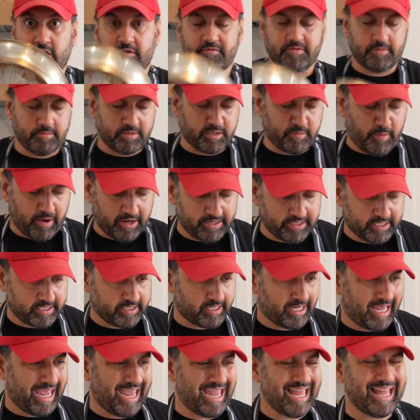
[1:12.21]
off some spices,
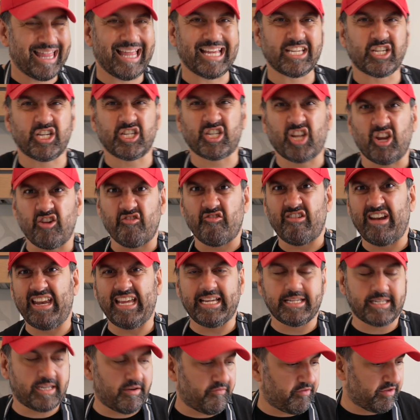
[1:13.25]
okay? That's just going to
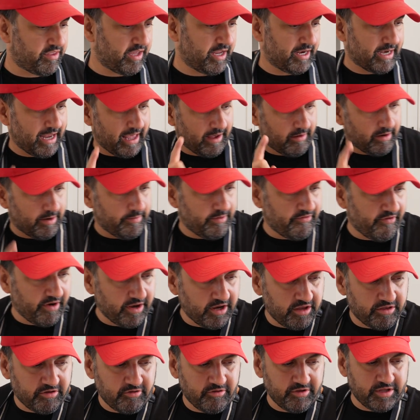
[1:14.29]
release everything. Now, let me run
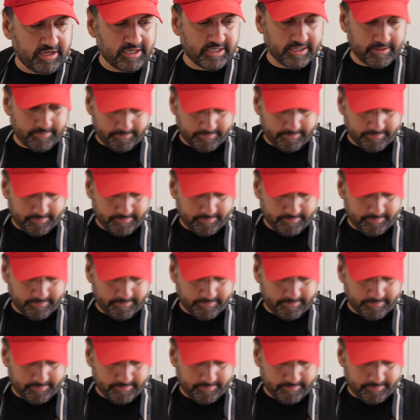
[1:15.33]
you through these.